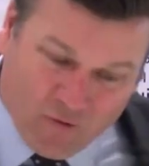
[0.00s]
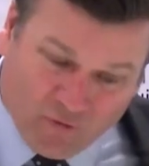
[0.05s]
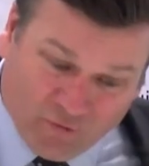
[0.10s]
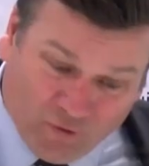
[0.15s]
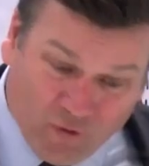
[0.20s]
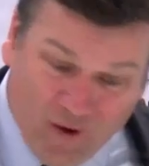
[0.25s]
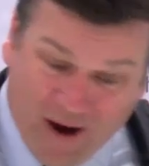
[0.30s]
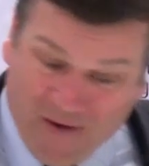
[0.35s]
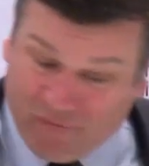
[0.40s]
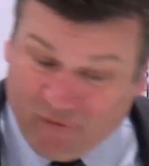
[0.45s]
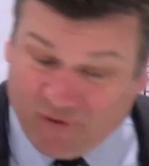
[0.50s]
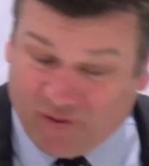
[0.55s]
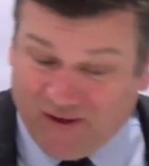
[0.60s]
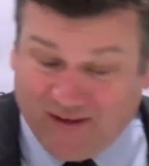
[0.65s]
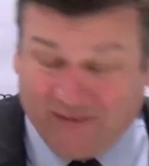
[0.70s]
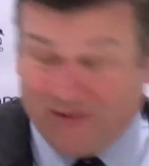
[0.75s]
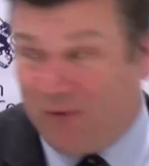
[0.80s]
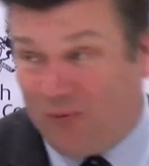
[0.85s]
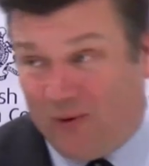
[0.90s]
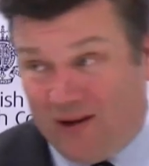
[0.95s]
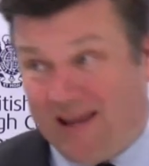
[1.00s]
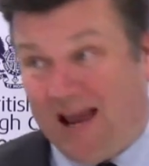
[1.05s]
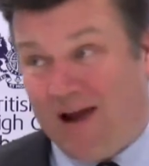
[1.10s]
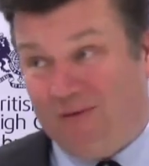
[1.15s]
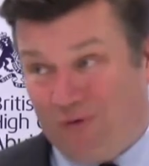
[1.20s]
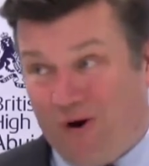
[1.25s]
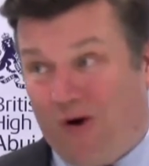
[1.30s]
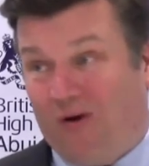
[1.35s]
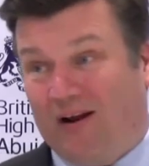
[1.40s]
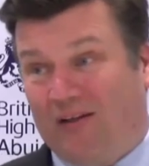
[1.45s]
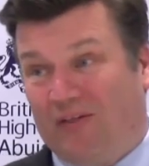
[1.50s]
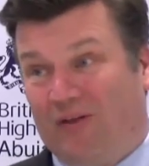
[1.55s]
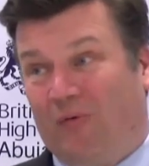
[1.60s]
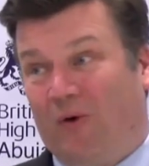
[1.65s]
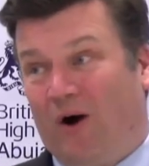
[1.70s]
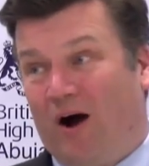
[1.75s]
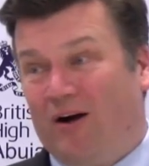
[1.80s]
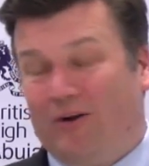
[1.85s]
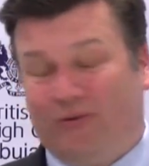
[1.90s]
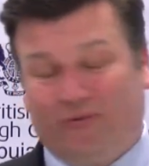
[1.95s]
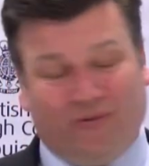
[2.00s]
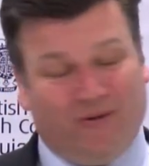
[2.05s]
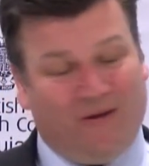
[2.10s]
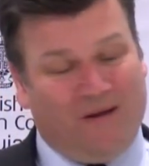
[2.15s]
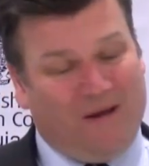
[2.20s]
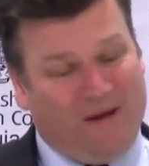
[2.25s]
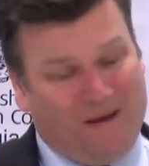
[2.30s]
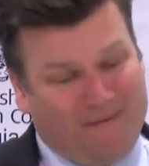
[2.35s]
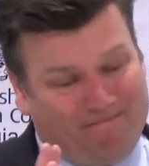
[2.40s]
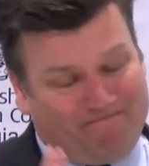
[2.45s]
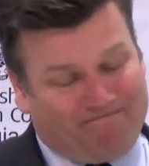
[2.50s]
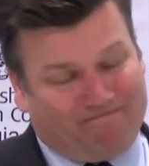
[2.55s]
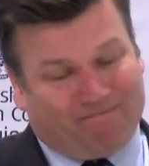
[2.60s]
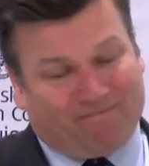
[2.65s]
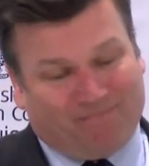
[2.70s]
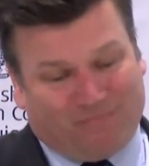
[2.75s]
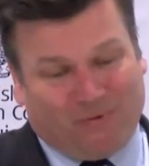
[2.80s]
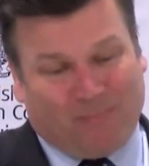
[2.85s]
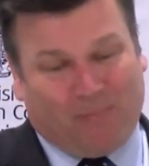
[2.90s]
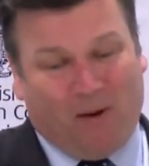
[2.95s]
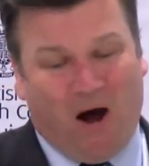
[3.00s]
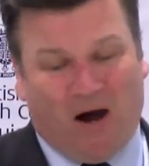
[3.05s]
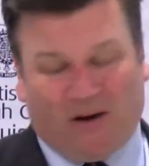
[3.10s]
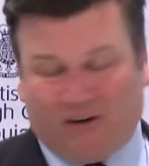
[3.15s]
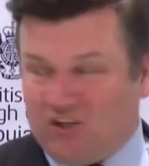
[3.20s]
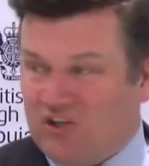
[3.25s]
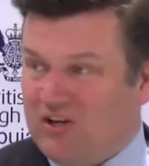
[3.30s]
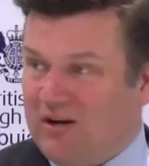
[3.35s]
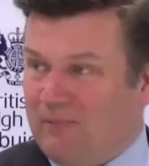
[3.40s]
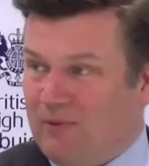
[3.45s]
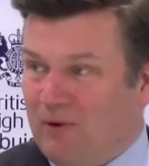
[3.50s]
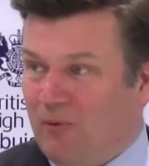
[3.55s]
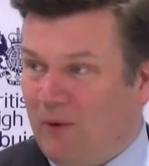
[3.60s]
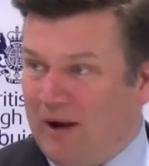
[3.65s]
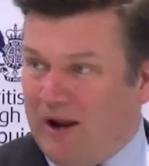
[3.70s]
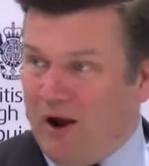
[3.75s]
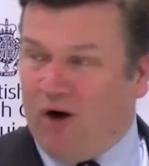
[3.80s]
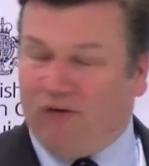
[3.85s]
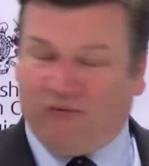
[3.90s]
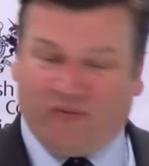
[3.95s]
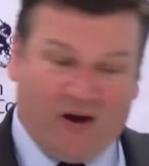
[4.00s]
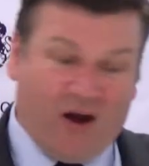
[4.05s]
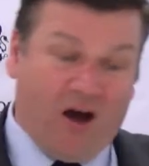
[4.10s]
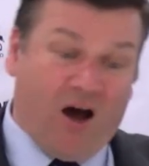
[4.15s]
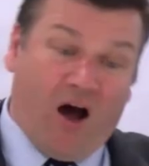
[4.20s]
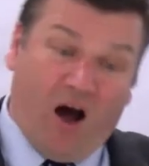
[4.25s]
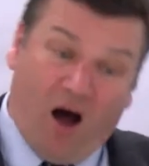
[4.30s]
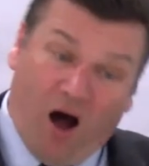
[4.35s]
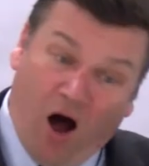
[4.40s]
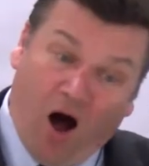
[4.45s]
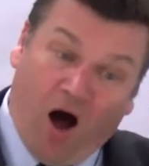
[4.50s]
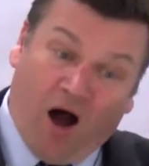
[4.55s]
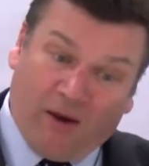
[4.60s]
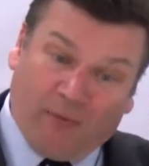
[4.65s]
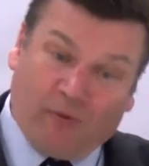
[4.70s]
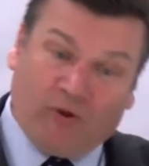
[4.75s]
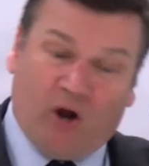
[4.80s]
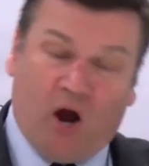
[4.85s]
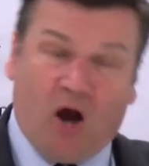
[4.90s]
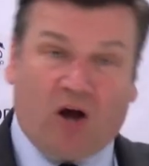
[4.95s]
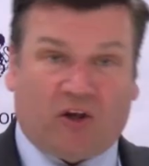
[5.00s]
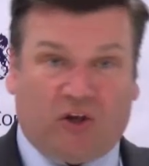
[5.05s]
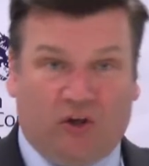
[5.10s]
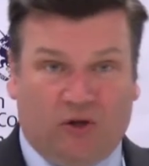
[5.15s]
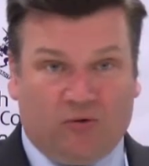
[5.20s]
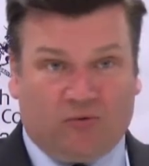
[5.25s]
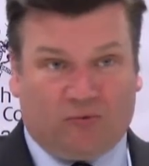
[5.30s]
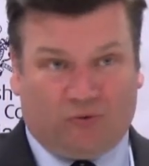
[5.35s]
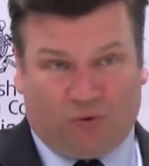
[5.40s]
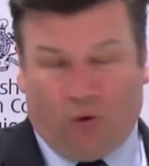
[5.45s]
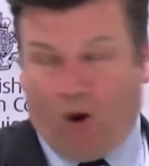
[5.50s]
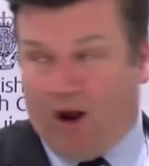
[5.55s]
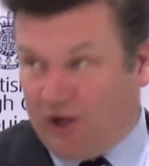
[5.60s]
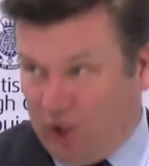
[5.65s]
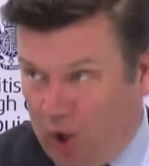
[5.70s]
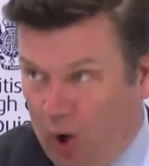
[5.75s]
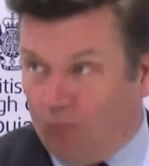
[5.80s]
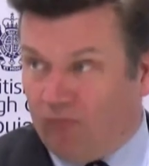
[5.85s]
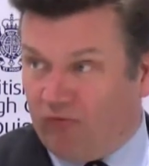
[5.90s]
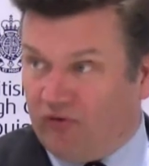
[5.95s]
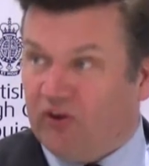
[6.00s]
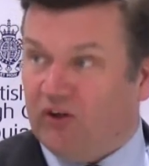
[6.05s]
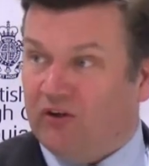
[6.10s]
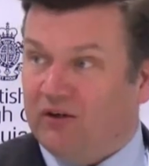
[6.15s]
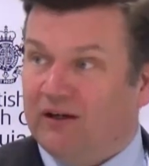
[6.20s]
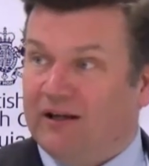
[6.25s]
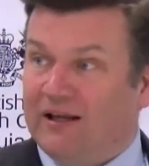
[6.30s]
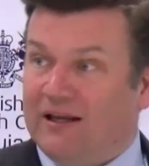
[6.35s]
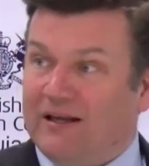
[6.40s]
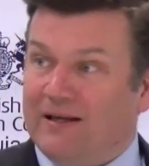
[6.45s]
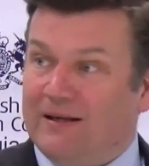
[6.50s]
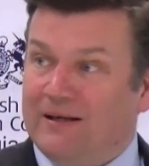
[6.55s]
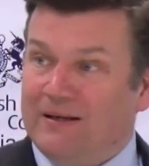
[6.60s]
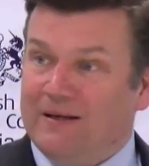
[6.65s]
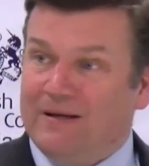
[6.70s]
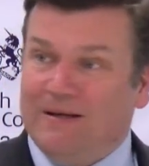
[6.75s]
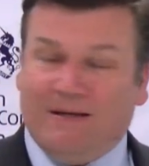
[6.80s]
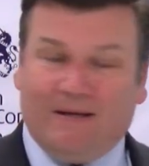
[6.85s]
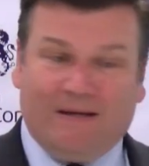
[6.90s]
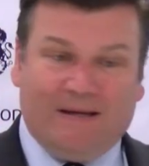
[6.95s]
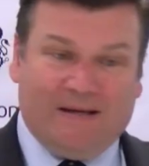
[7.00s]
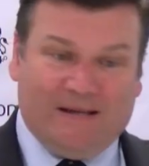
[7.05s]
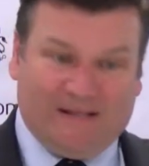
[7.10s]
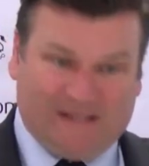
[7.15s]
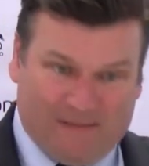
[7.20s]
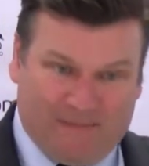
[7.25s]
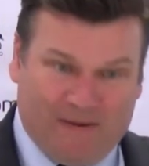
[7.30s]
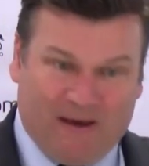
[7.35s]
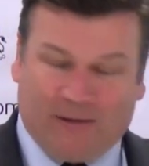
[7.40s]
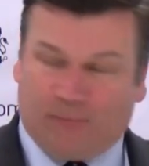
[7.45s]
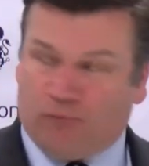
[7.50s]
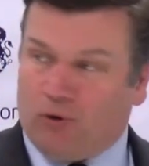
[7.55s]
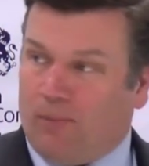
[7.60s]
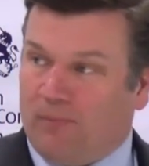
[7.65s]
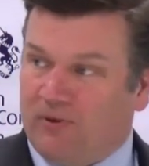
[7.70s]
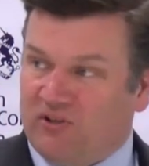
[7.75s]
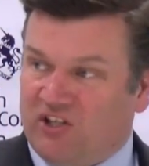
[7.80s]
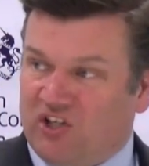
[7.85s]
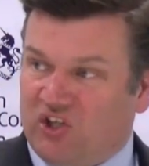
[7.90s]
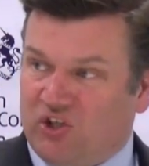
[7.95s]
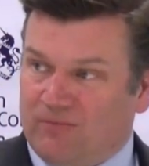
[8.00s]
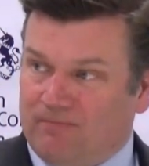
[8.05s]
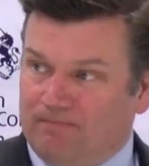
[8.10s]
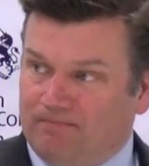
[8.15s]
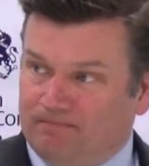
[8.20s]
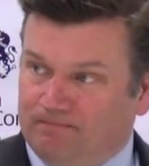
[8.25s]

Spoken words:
for everything that we get wrong in the world, the partnership that we offer, I would argue quite confidently, is a better proposition.